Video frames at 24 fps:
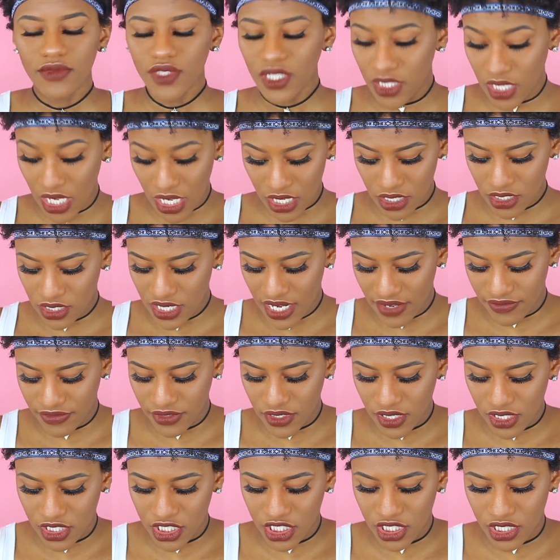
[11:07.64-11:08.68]
Yeah, you
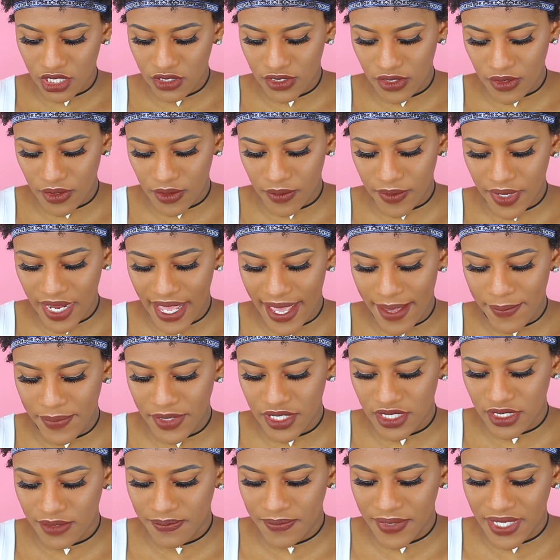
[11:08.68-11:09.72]
definitely should have told her what
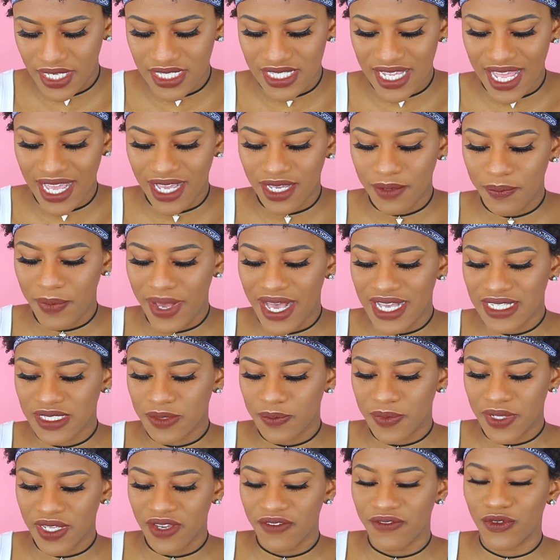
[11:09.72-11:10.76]
happened, because that could
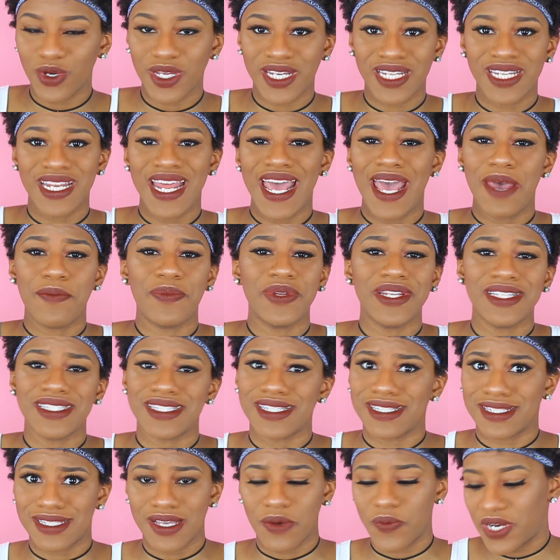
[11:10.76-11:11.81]
possibly avoid it happening
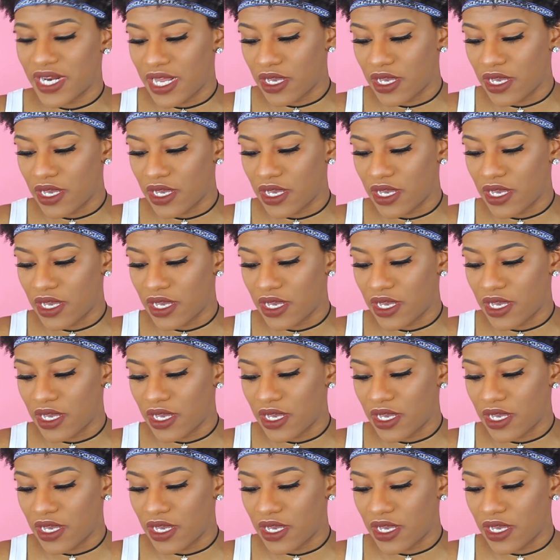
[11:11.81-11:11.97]
to someone